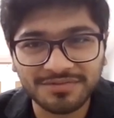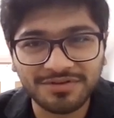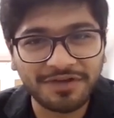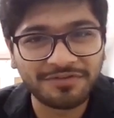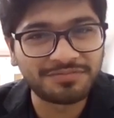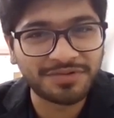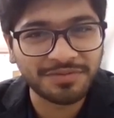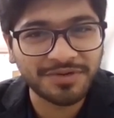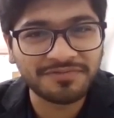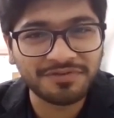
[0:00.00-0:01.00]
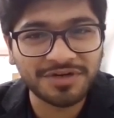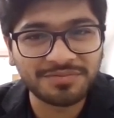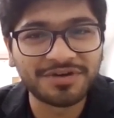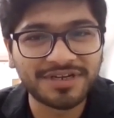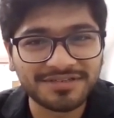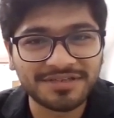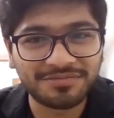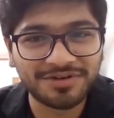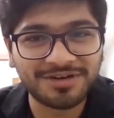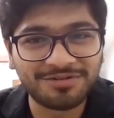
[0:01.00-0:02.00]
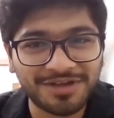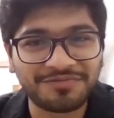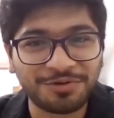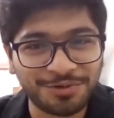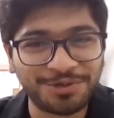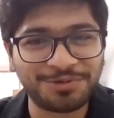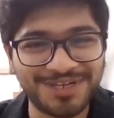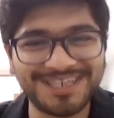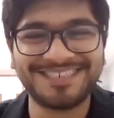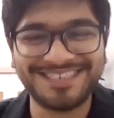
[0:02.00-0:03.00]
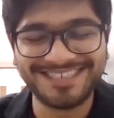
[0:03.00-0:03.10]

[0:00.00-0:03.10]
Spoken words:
So I haven't prepared for it, but yes, I'm really looking forward to it.